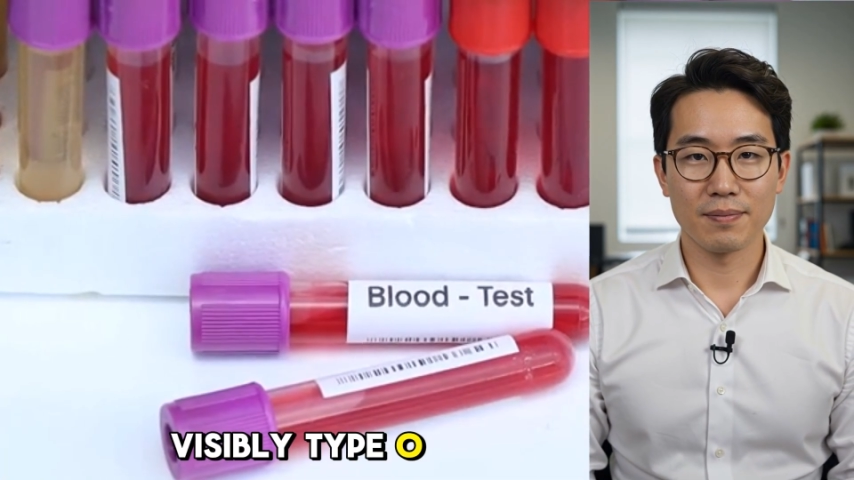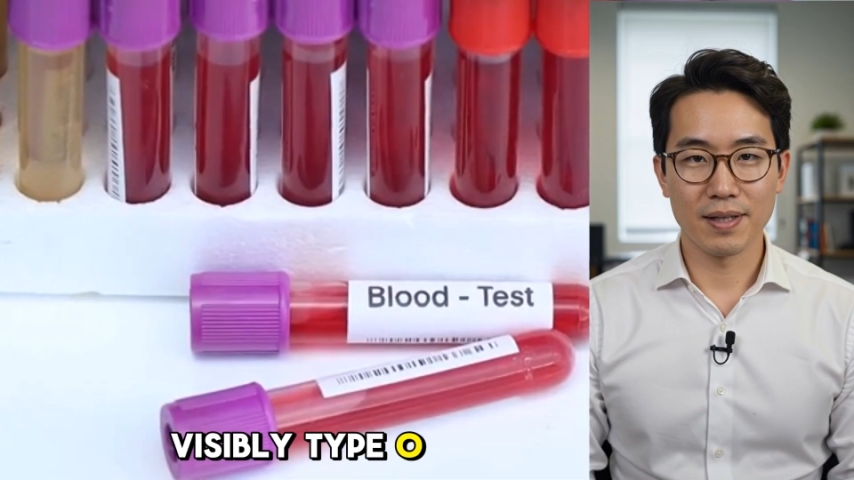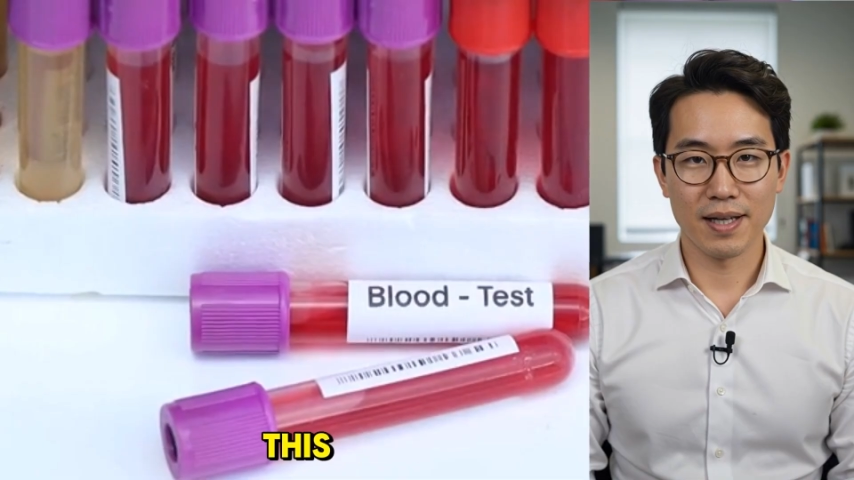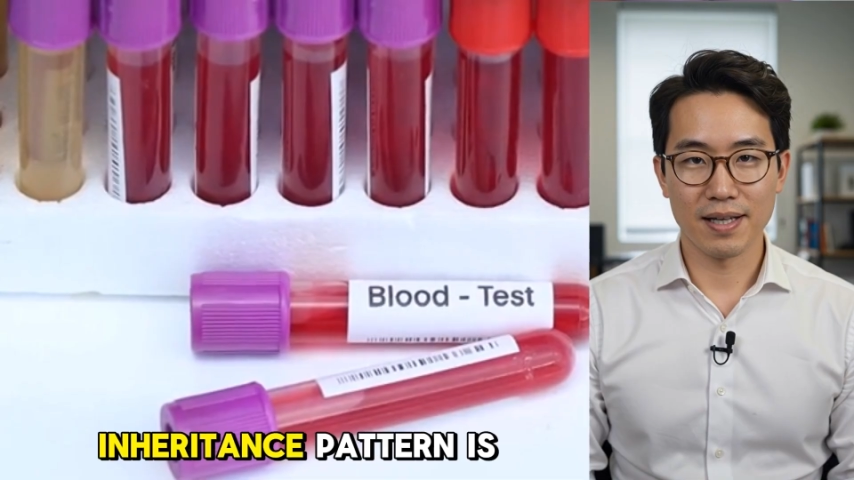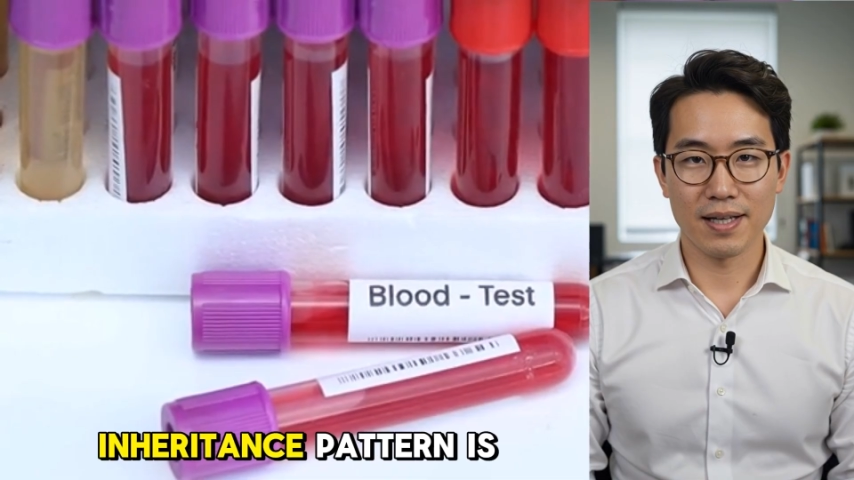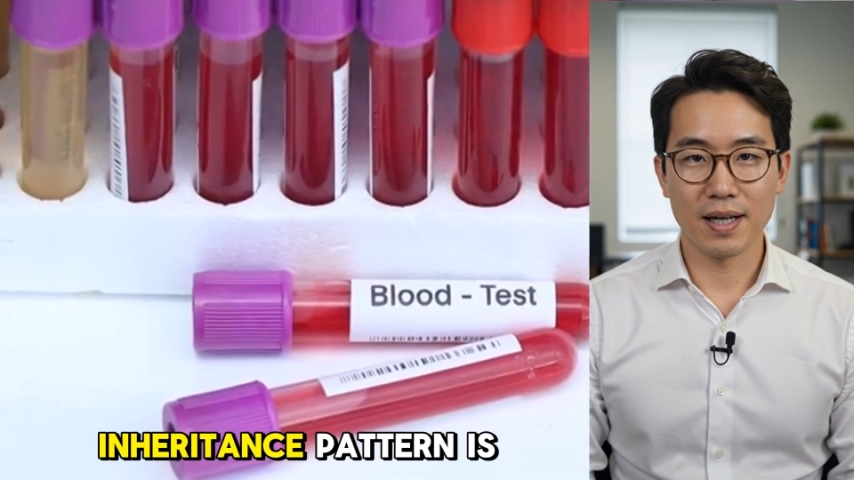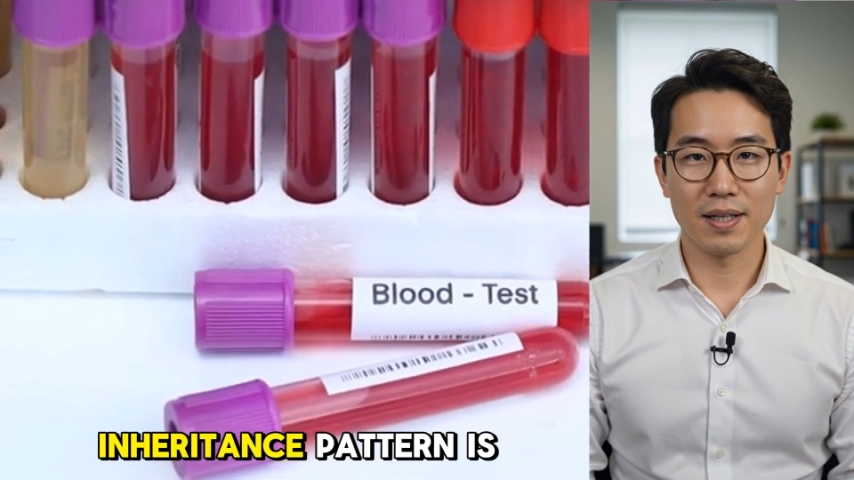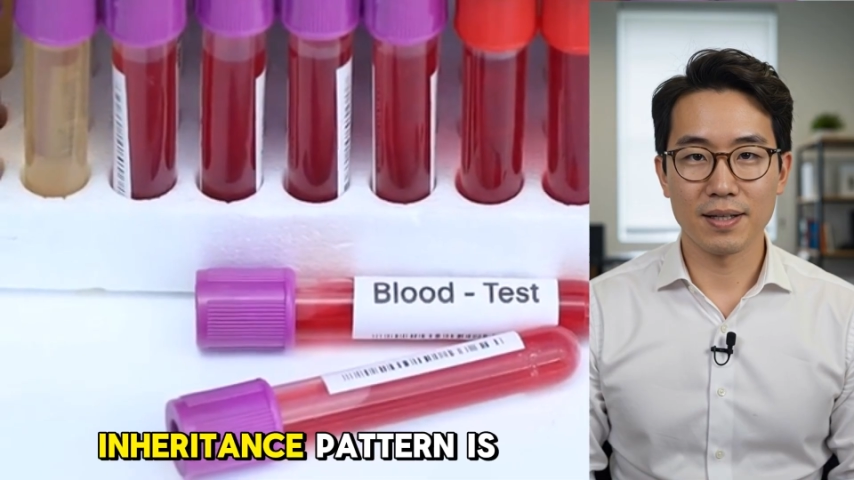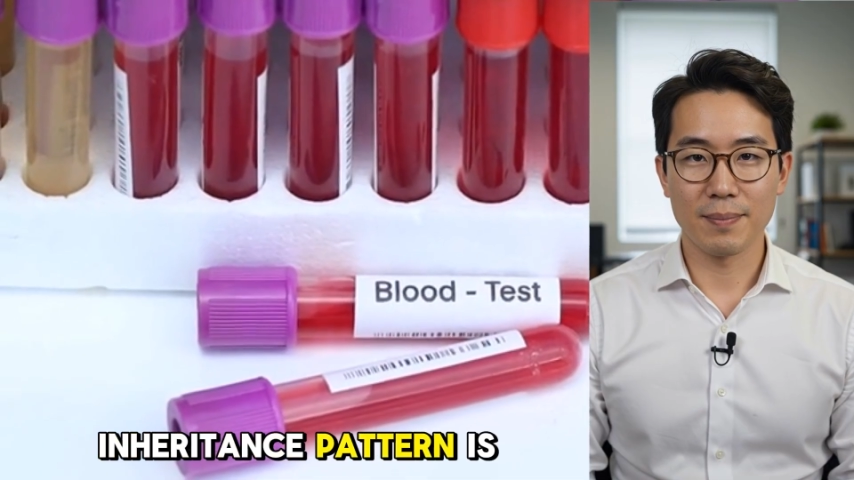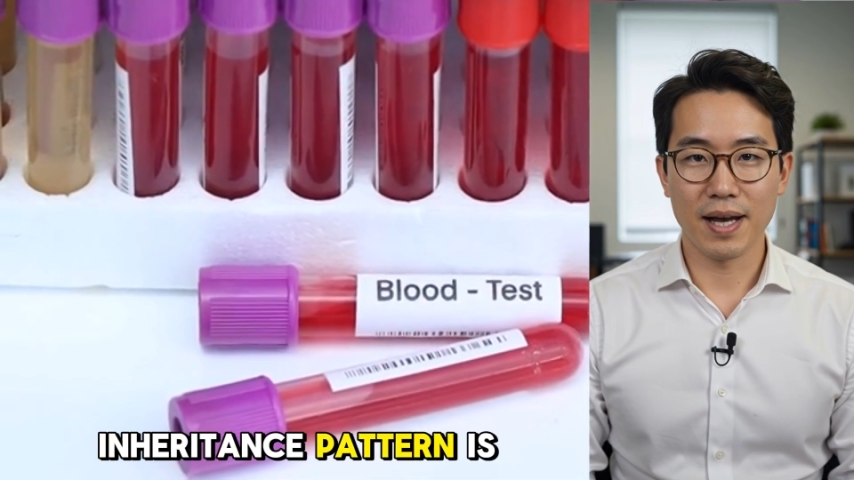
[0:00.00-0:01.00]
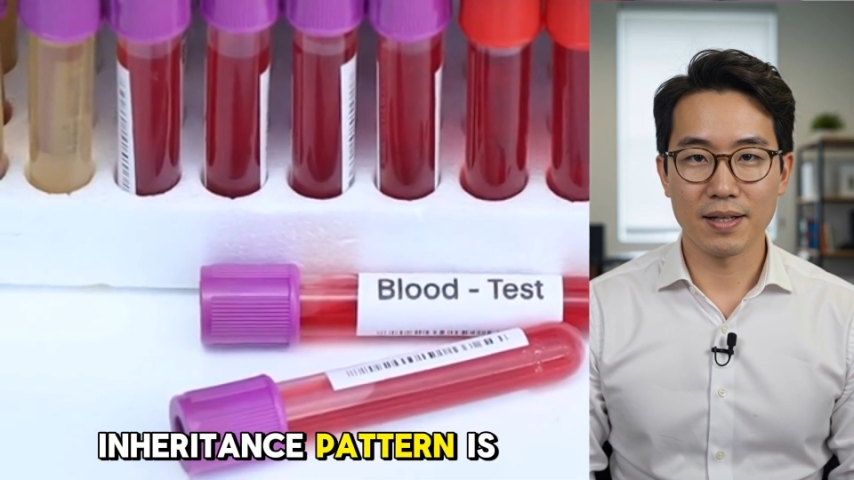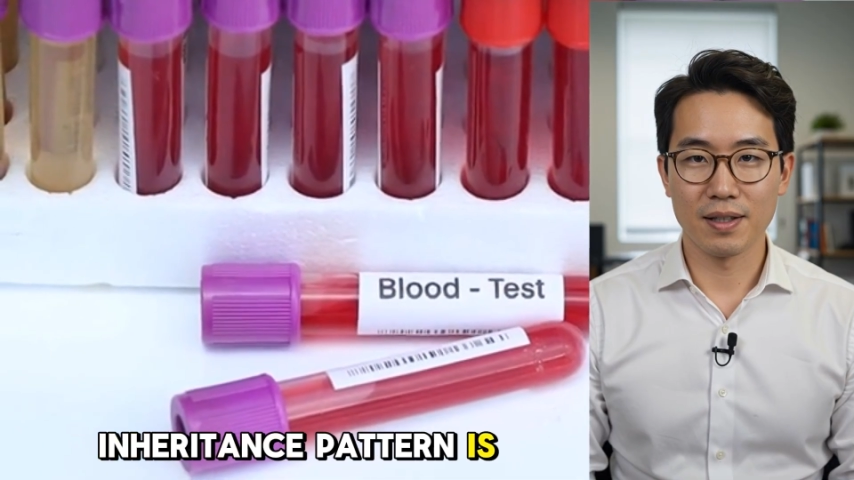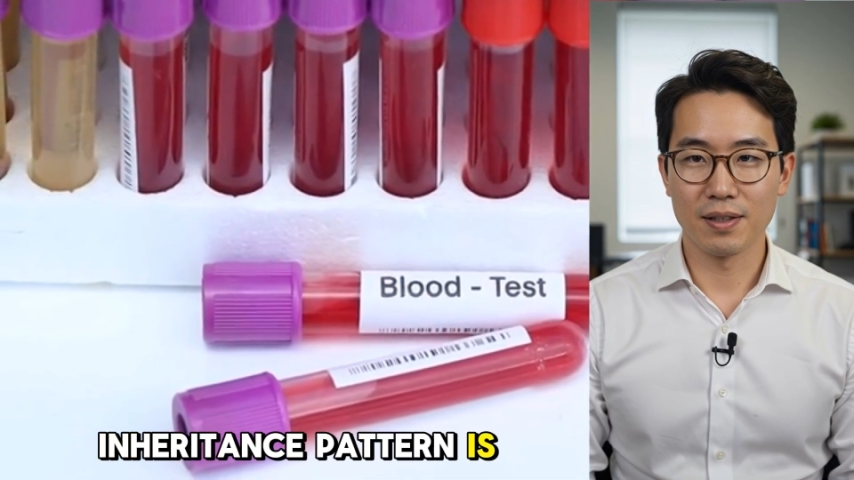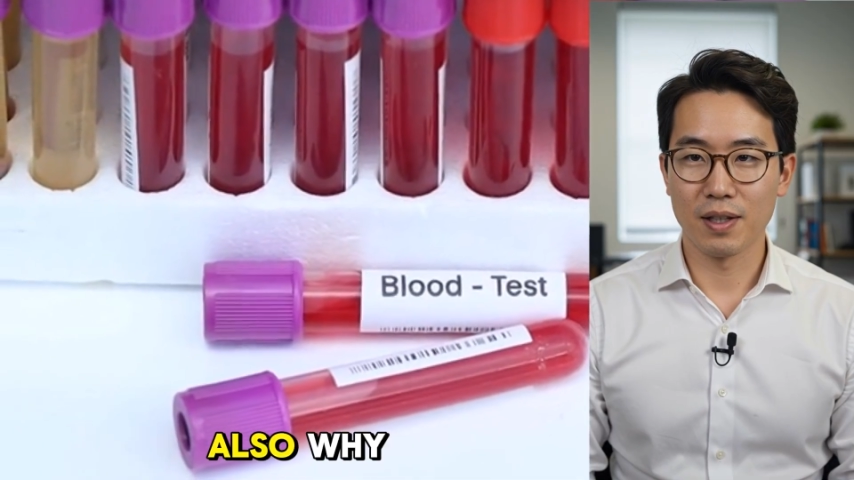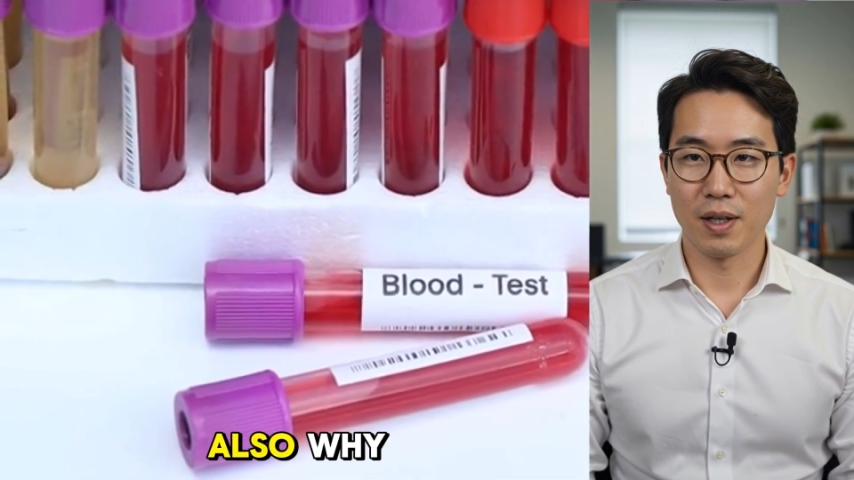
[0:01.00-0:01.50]
This inheritance pattern
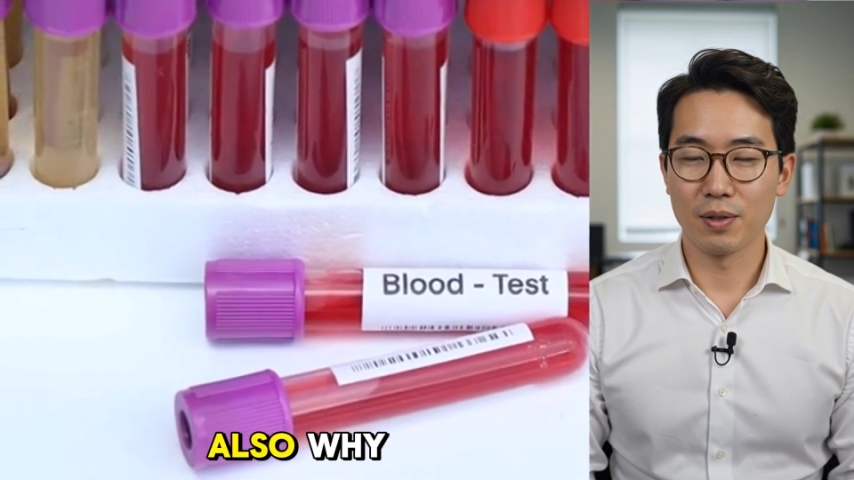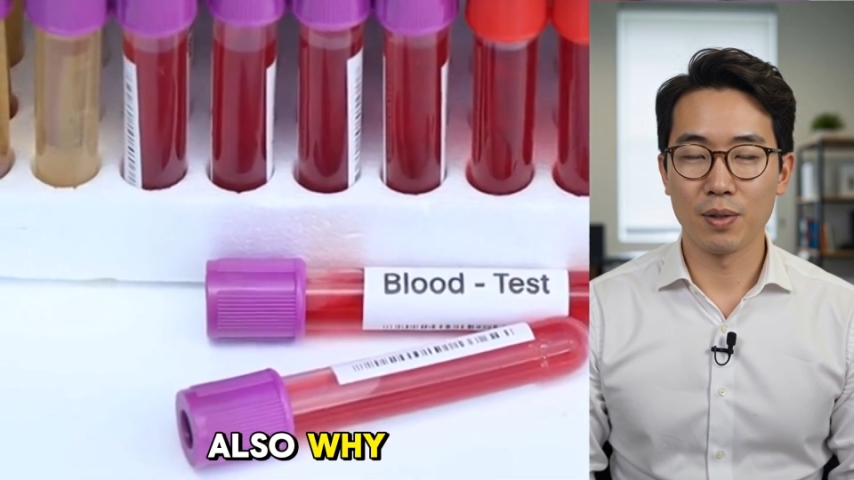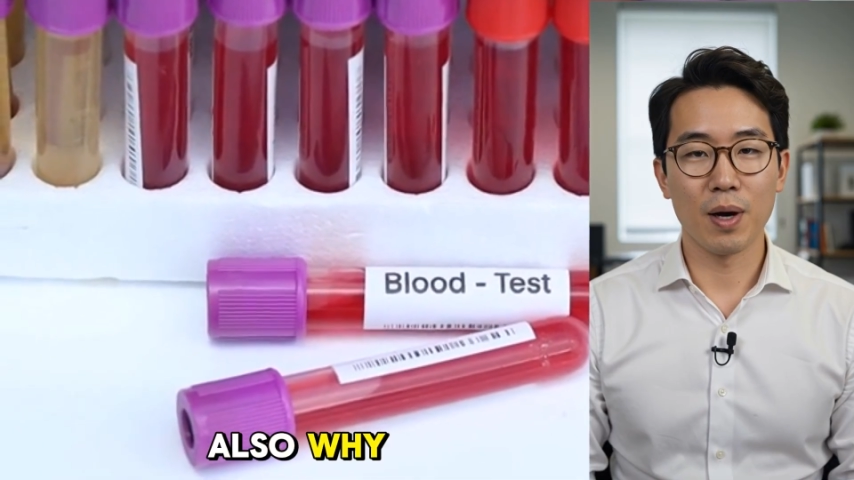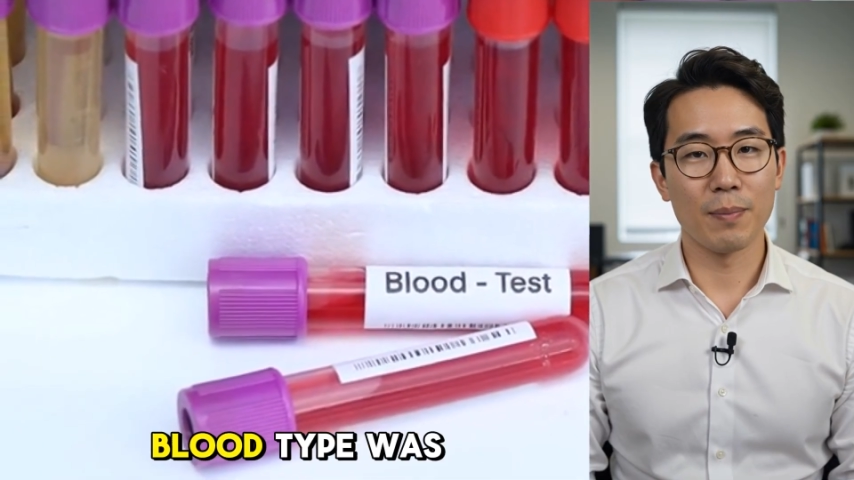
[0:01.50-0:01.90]
is also why